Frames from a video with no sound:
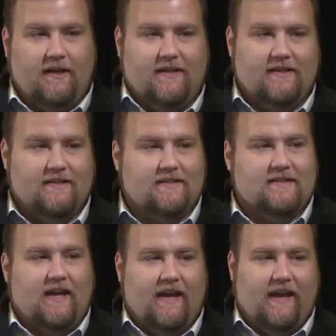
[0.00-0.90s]

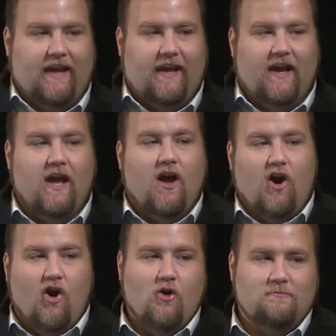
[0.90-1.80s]
is a
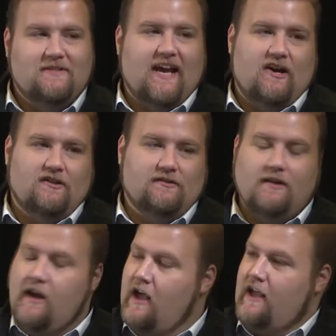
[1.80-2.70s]

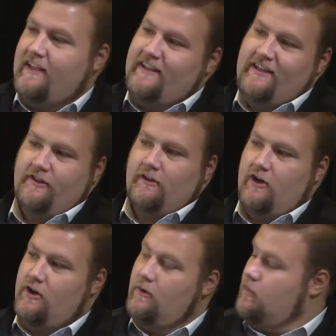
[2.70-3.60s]
hometown
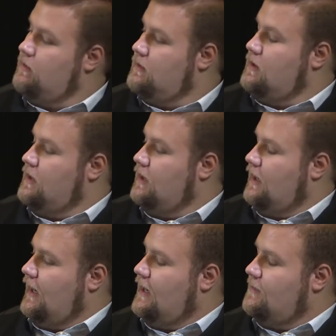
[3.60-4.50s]
hero,
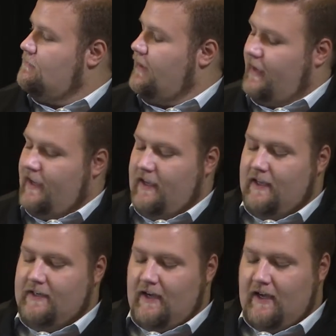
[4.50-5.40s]

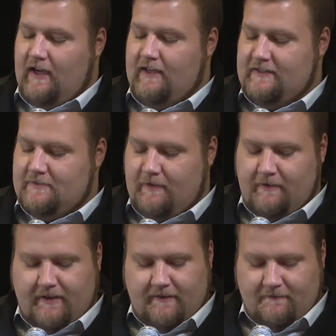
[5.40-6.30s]
and he's been a
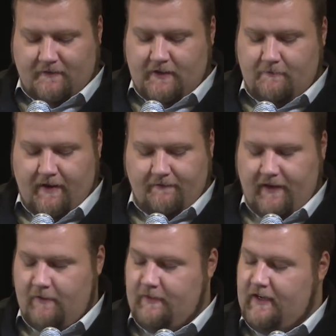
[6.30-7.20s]
good friend of my
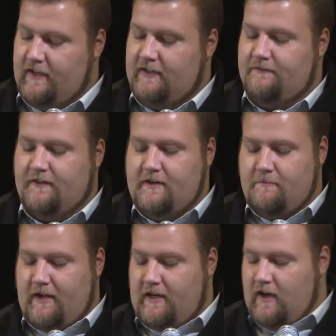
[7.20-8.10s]
family, a good friend of
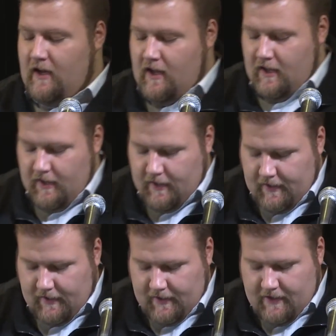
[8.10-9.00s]
me.
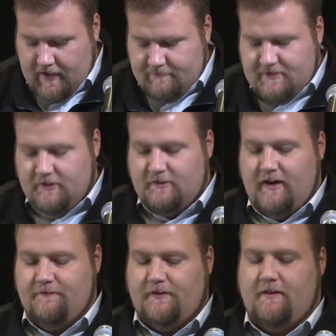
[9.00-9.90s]
So
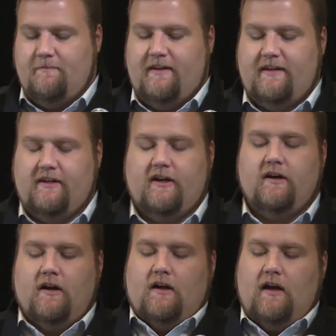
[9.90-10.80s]
grateful to be
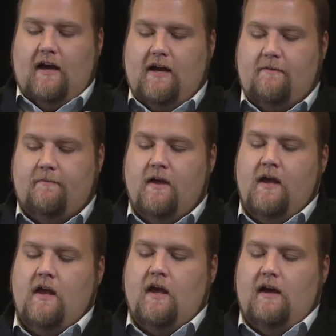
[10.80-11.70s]
here.
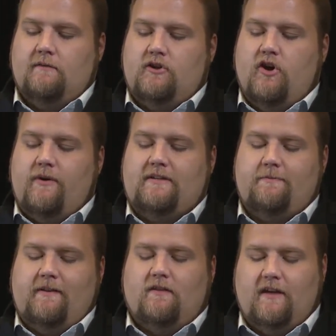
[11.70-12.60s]
Going to
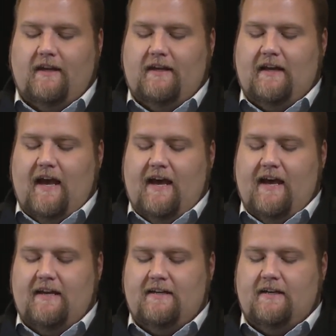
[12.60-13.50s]
be looking
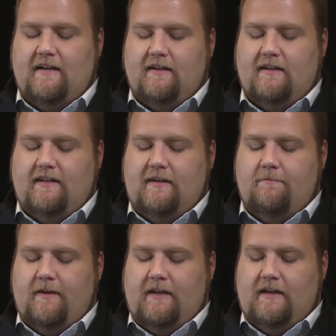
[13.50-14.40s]
at
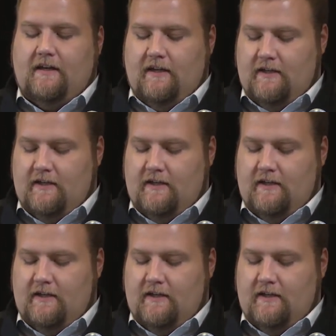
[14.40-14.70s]
keeping